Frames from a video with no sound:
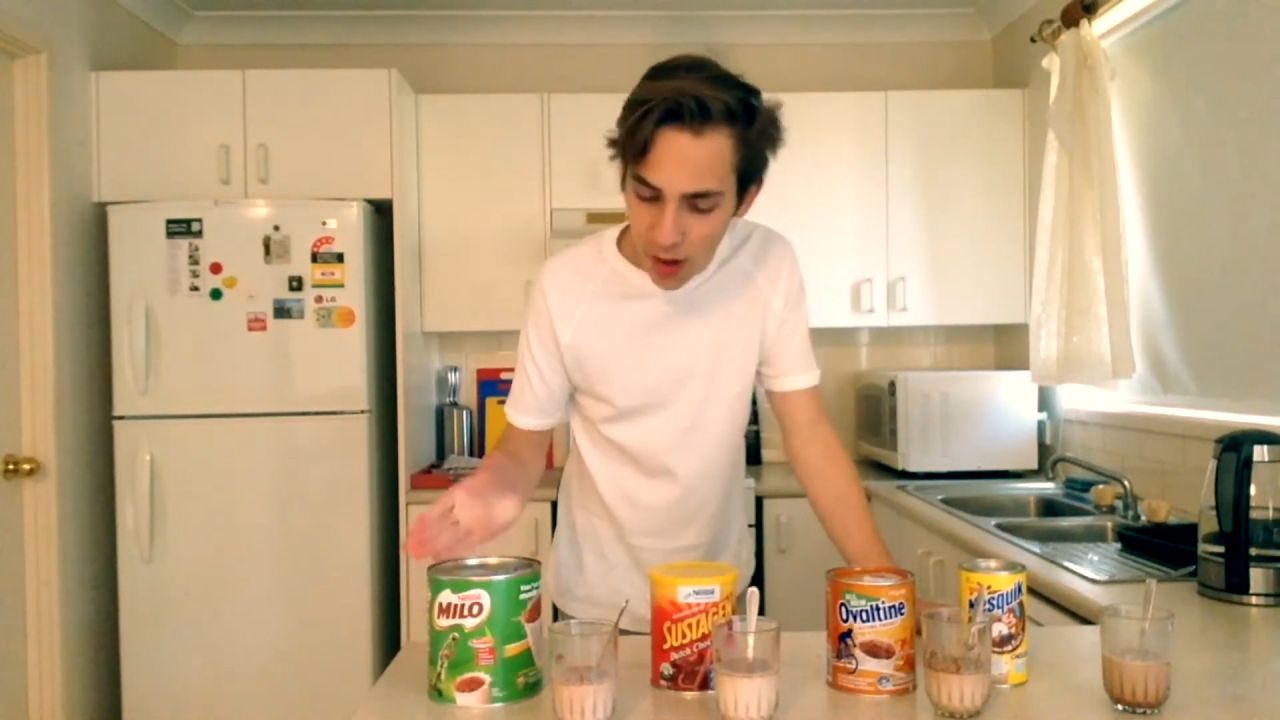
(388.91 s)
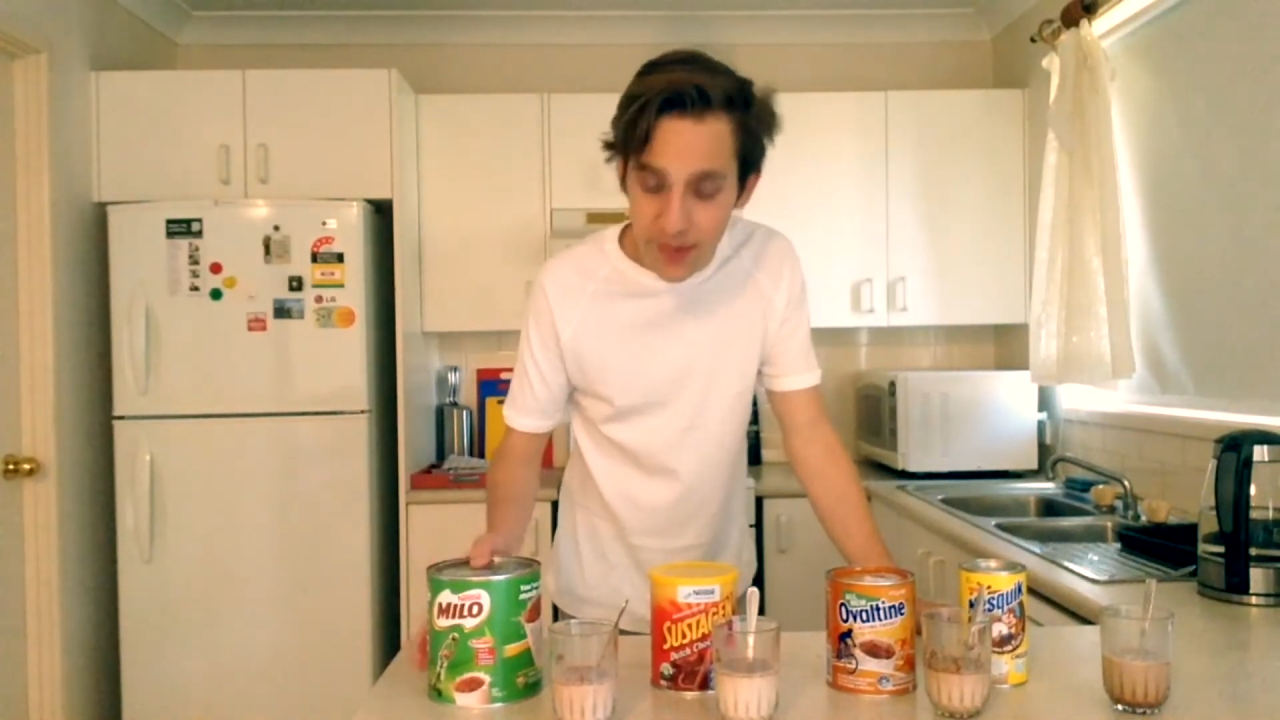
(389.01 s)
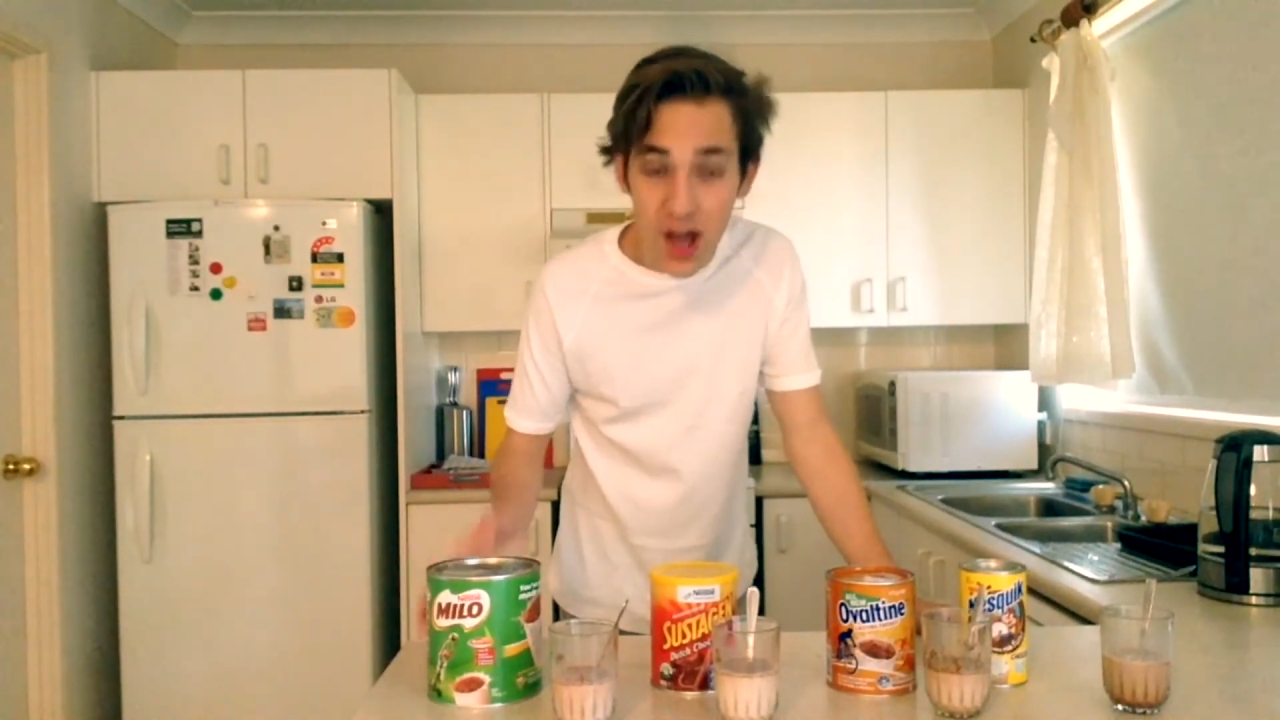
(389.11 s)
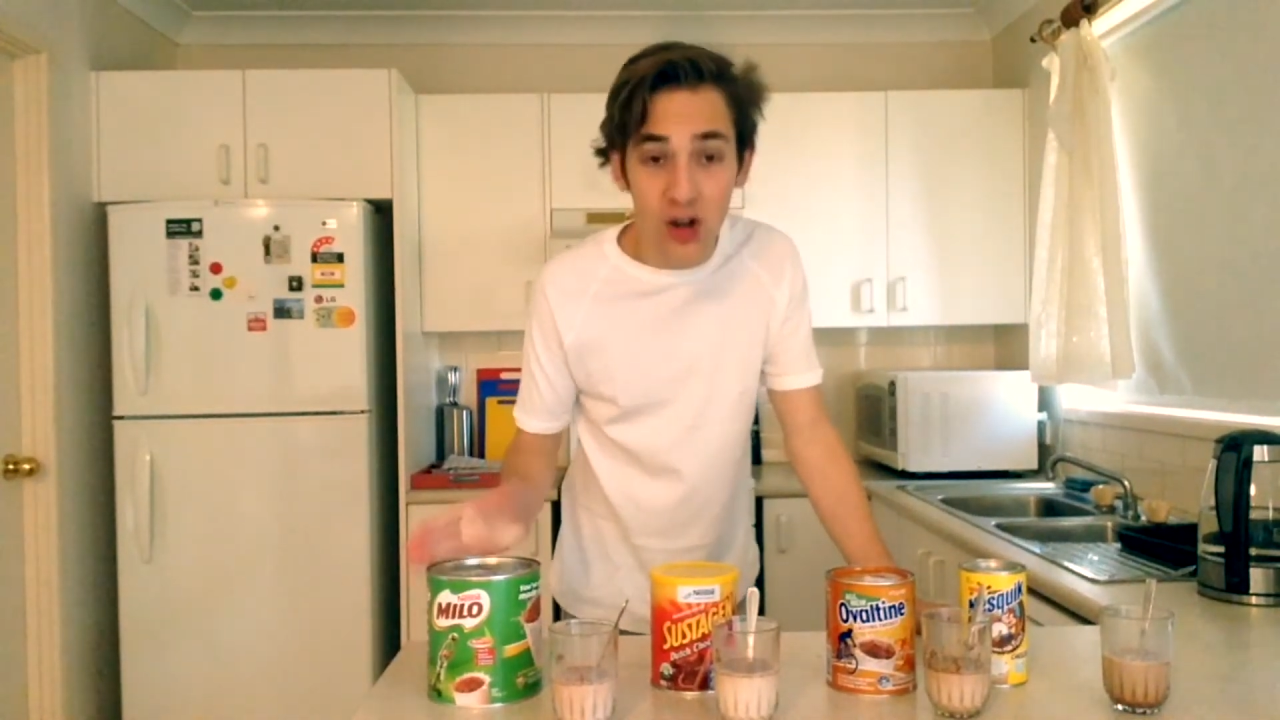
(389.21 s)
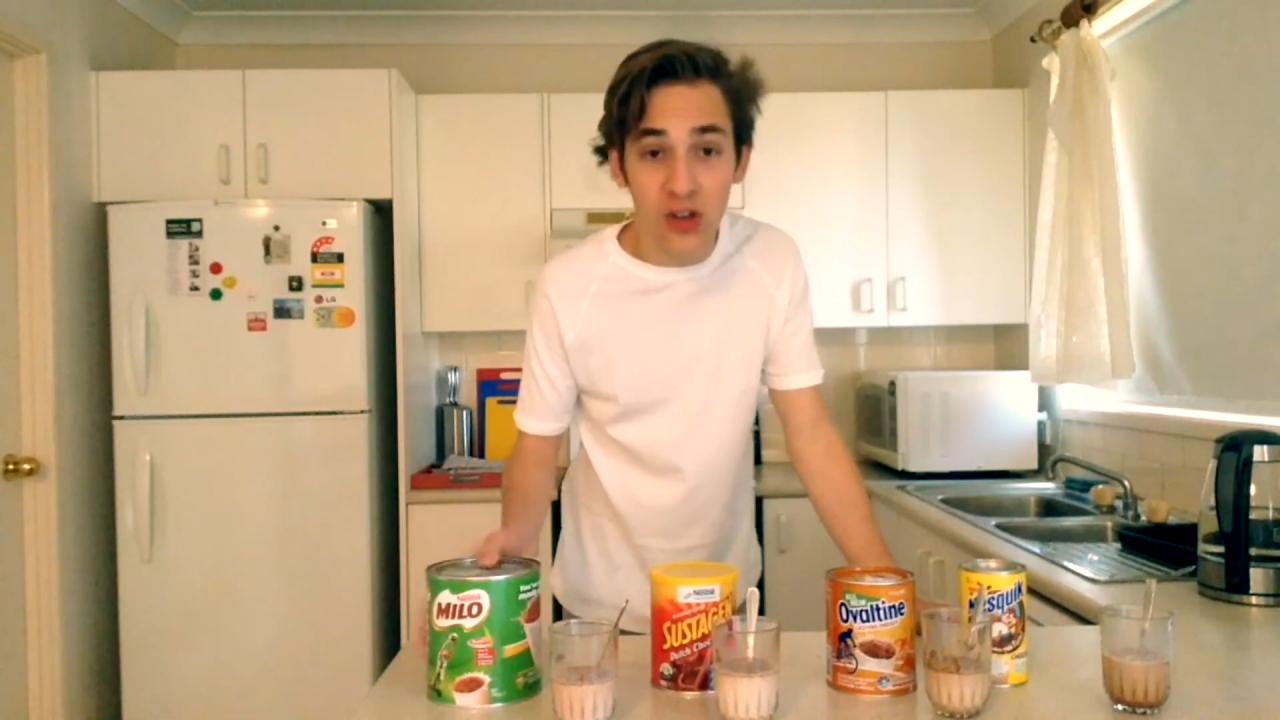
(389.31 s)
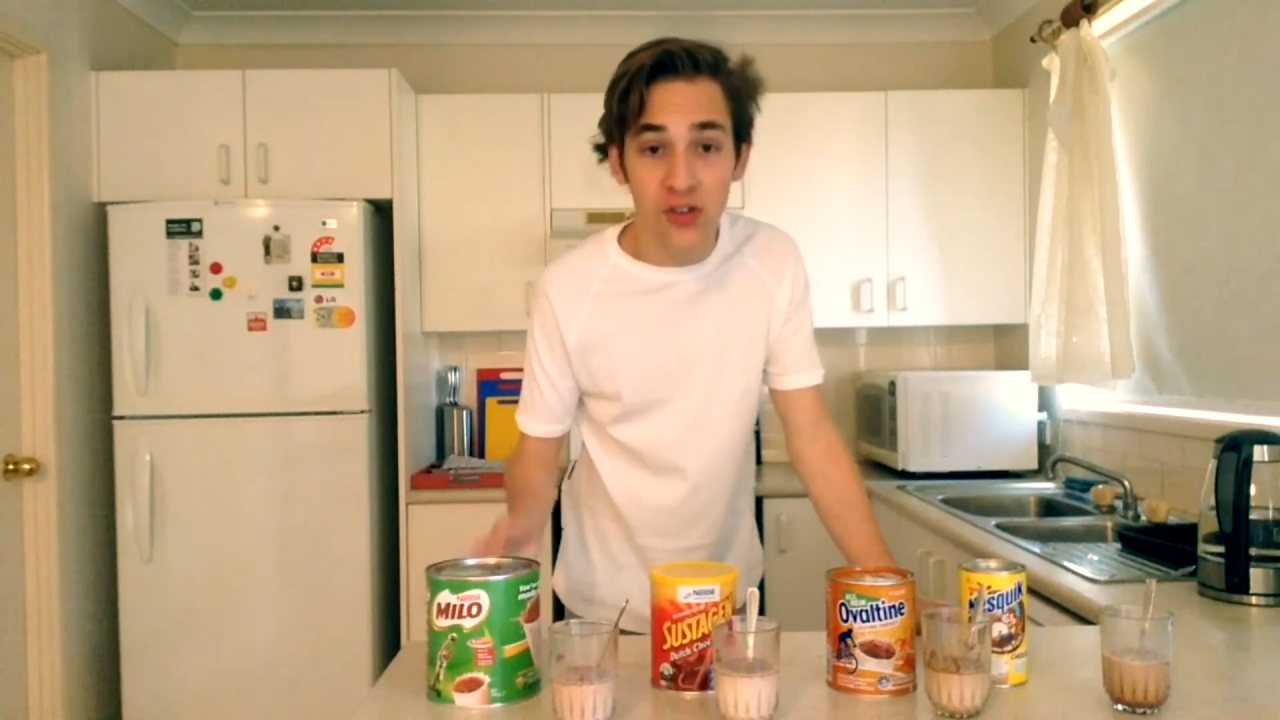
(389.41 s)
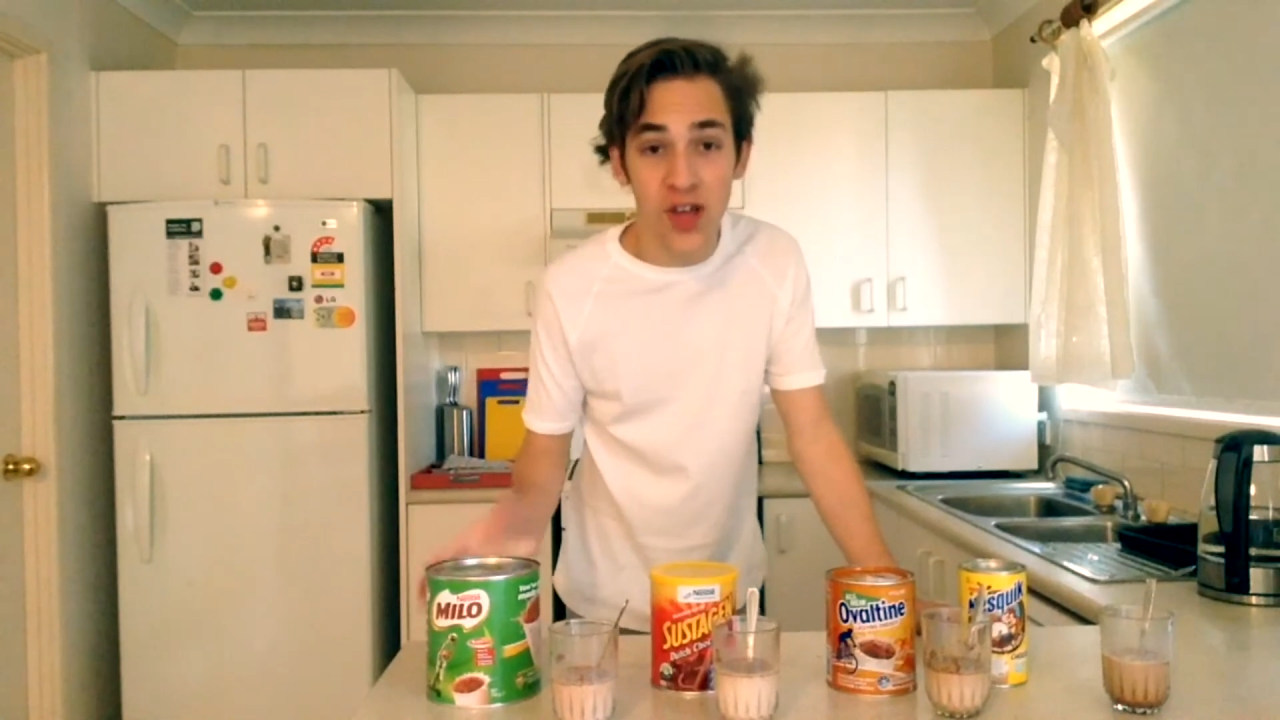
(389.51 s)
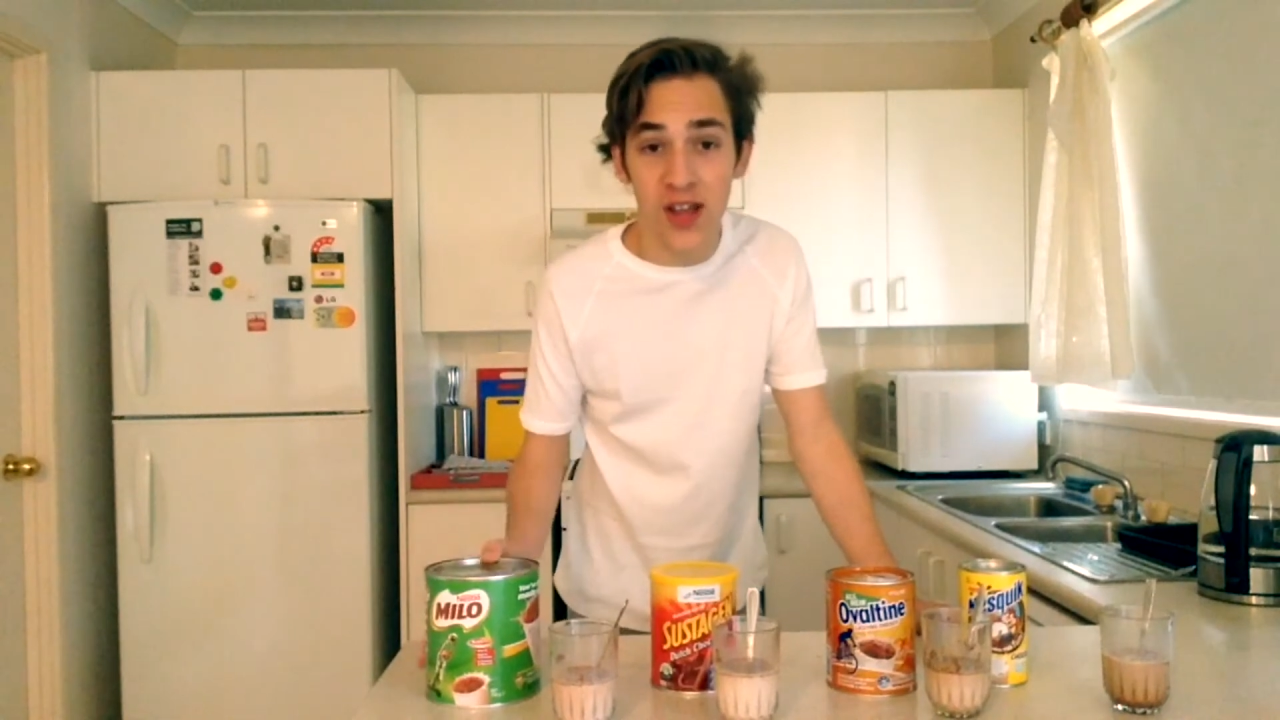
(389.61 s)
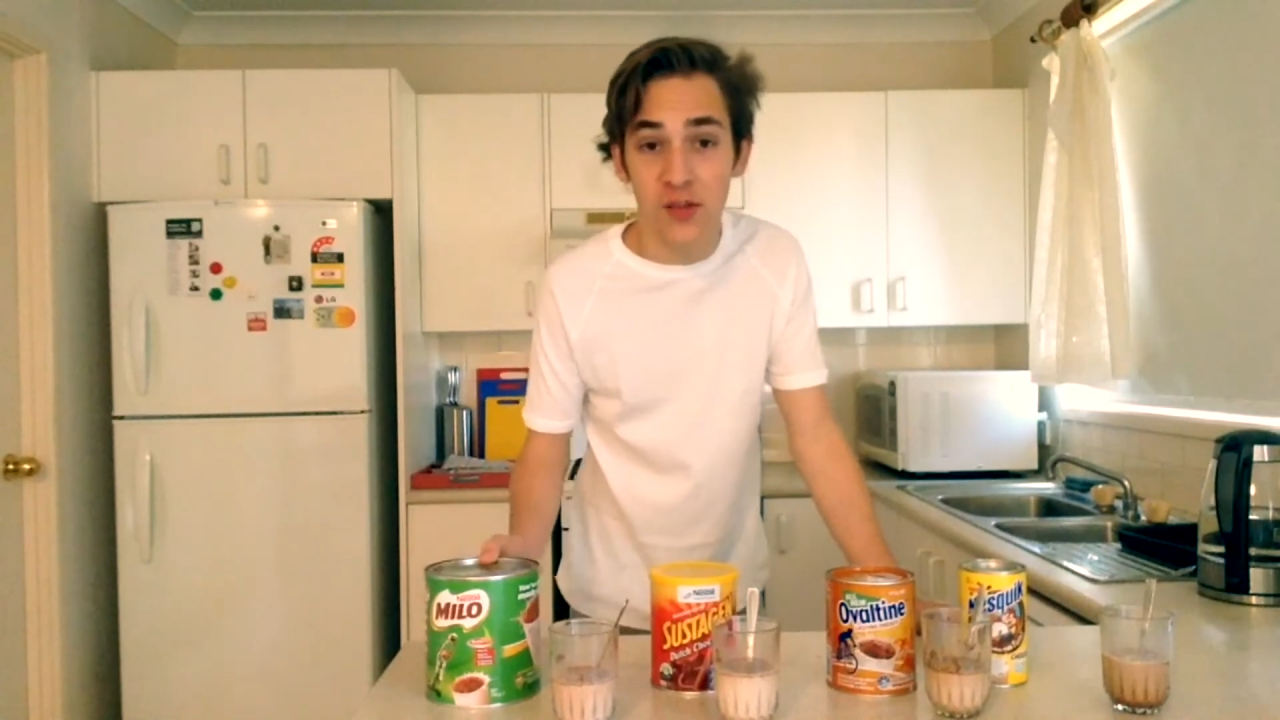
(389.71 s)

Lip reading: I'm now going to say